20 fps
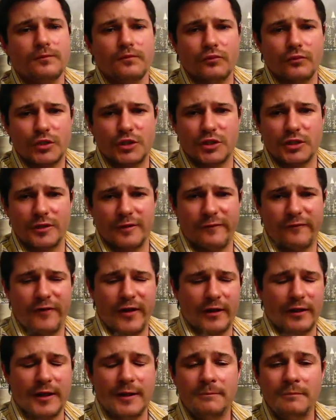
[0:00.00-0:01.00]
Which is a
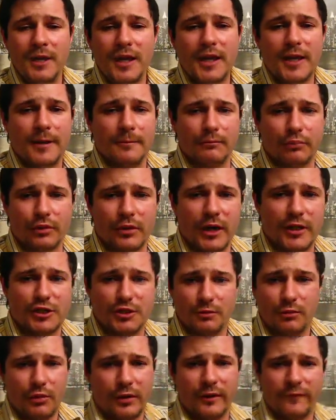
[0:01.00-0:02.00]
fairly medium price
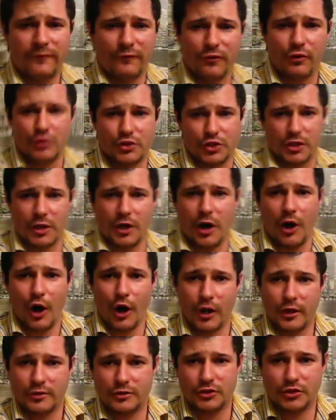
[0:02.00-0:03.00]
point for
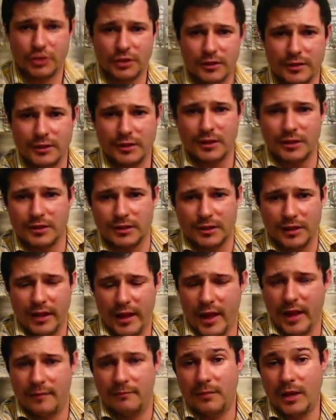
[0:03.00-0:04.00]
cigars,
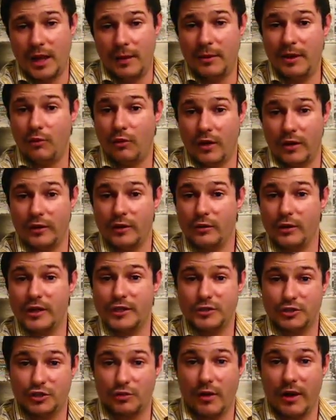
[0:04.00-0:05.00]
and maybe one of the
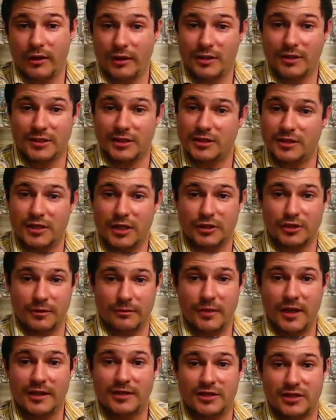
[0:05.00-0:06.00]
reasons why this is such a
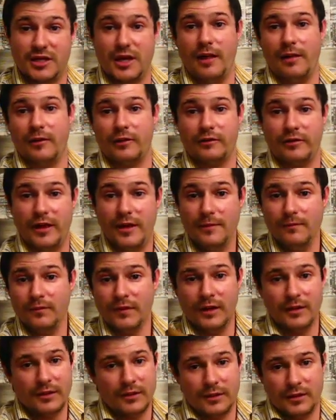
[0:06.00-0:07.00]
big seller, that,
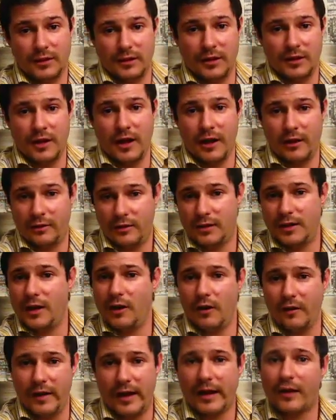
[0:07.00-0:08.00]
you know, you get
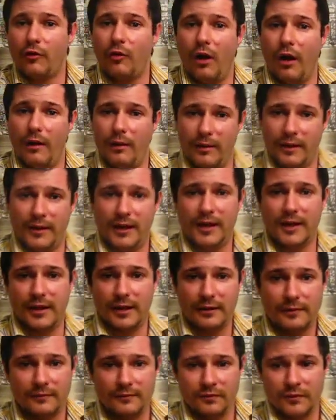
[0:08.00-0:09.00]
all that quality at,
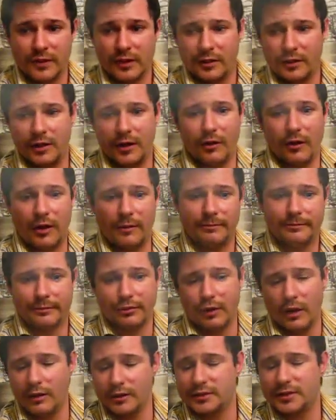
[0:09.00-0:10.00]
you know, a
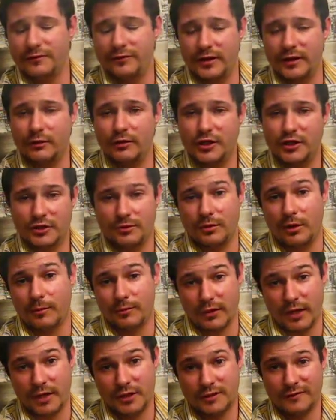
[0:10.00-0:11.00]
relatively reasonable
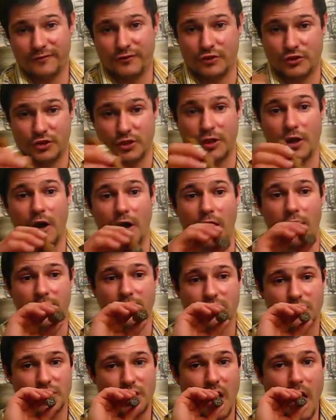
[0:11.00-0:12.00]
price for
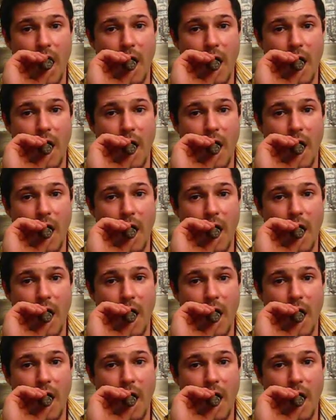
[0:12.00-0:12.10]
cigars.